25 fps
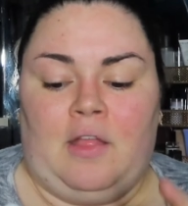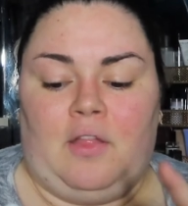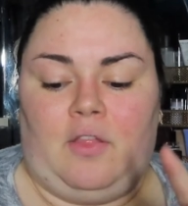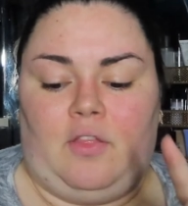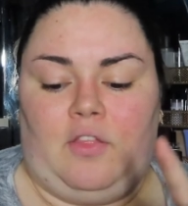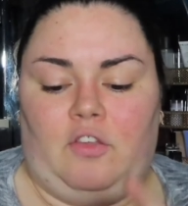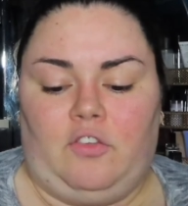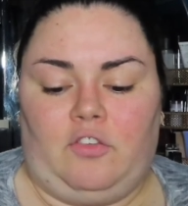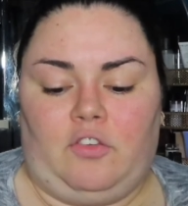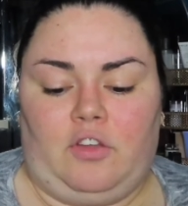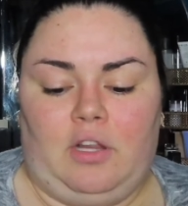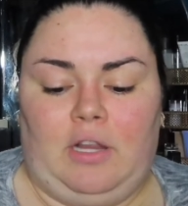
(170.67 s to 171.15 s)

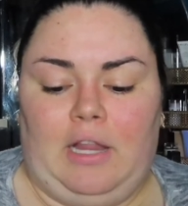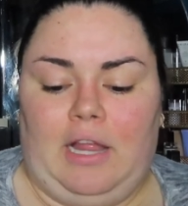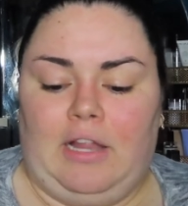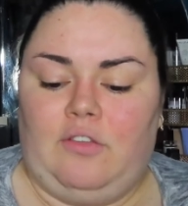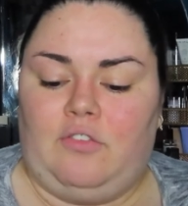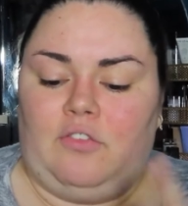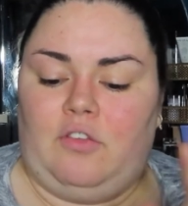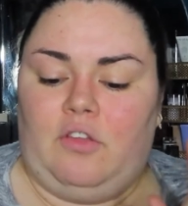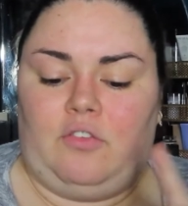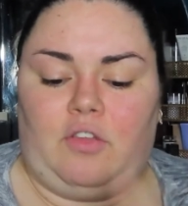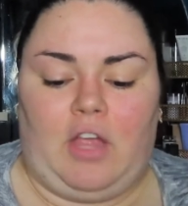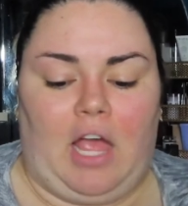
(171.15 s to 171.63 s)
This
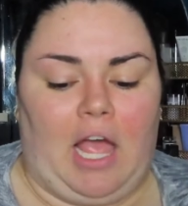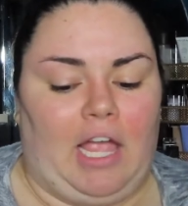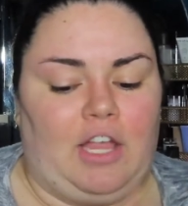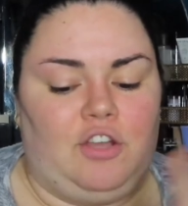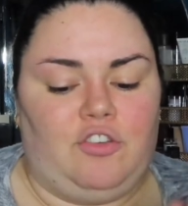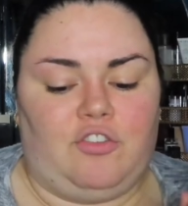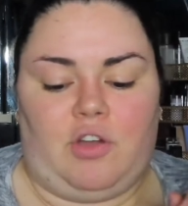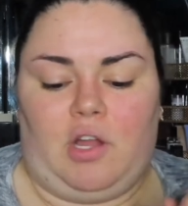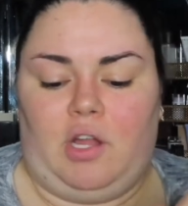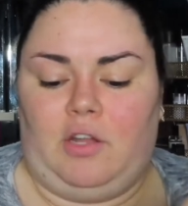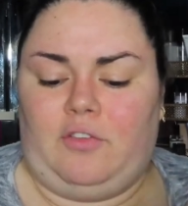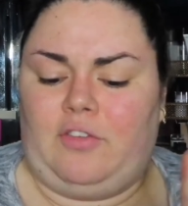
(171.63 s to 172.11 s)
cleanses,
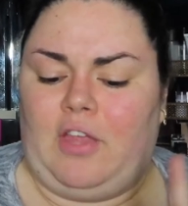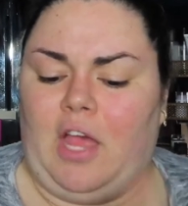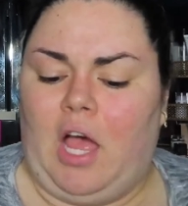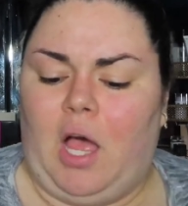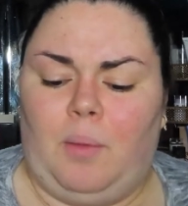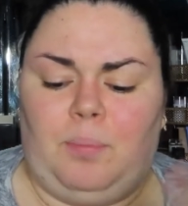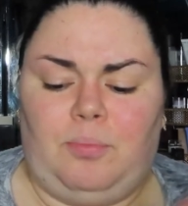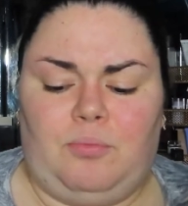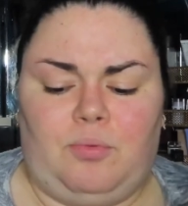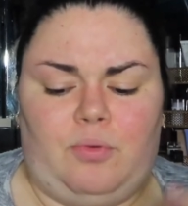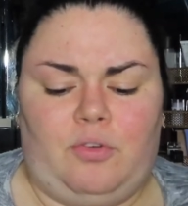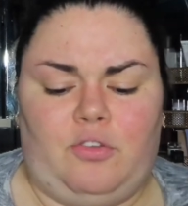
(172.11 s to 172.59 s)
hydrates,
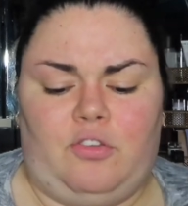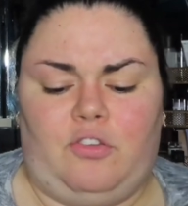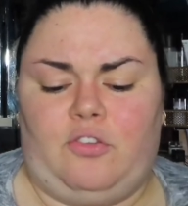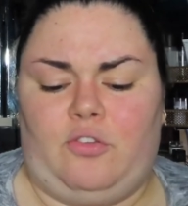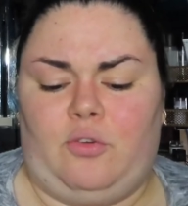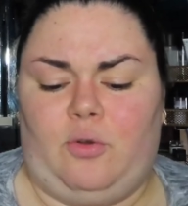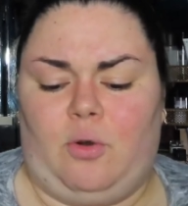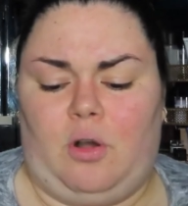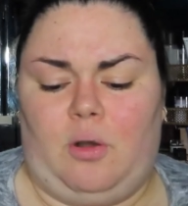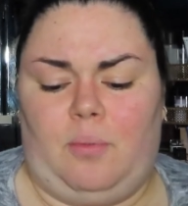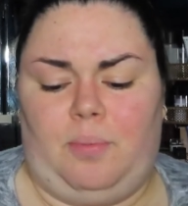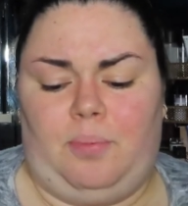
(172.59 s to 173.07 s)
helps
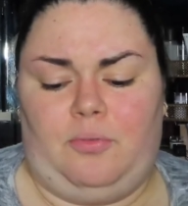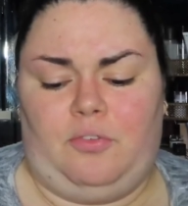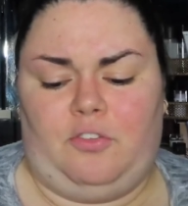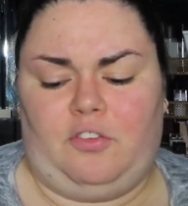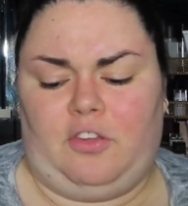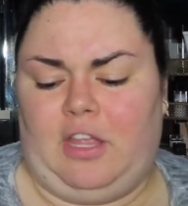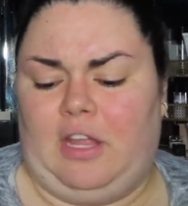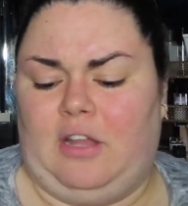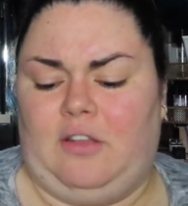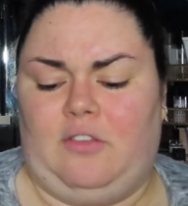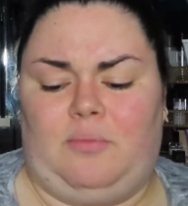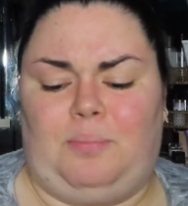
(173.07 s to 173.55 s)
restore
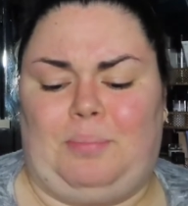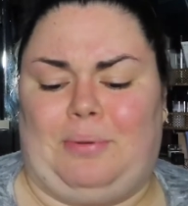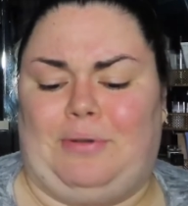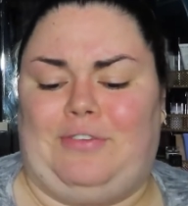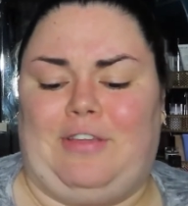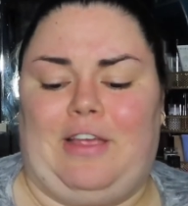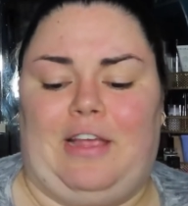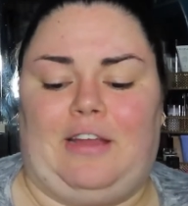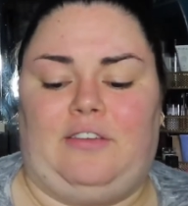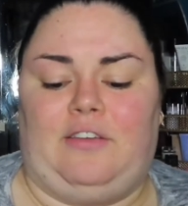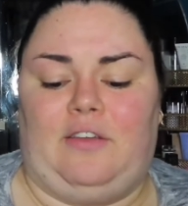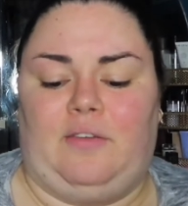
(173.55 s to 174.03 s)
skin's
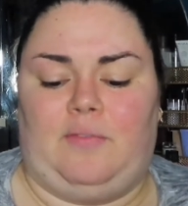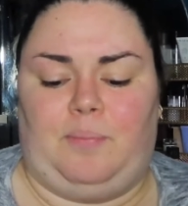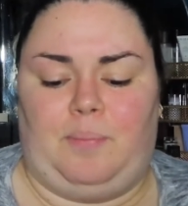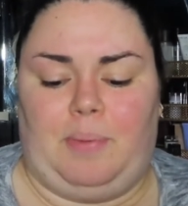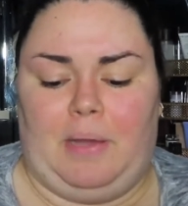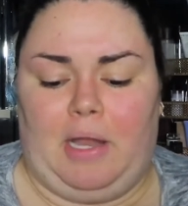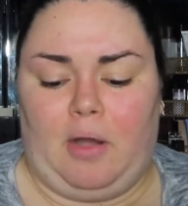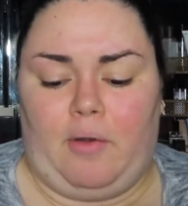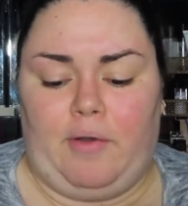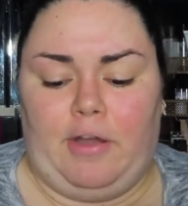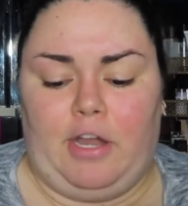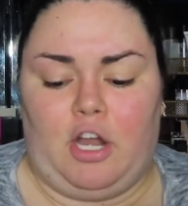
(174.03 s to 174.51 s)
protective
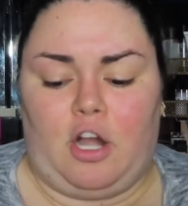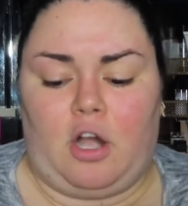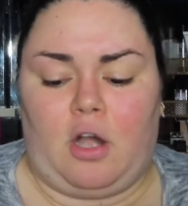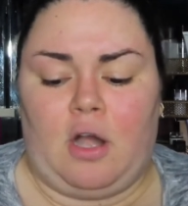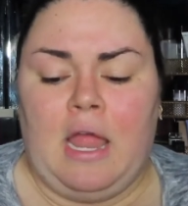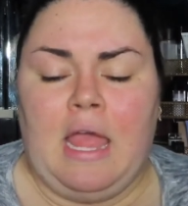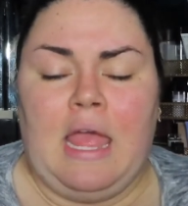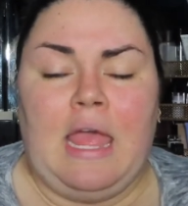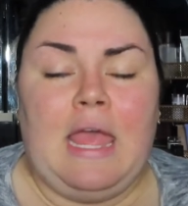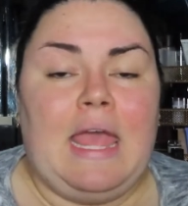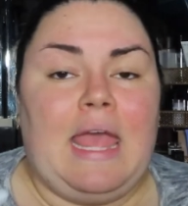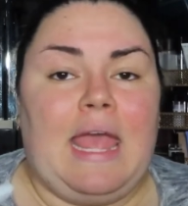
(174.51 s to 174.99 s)
barrier.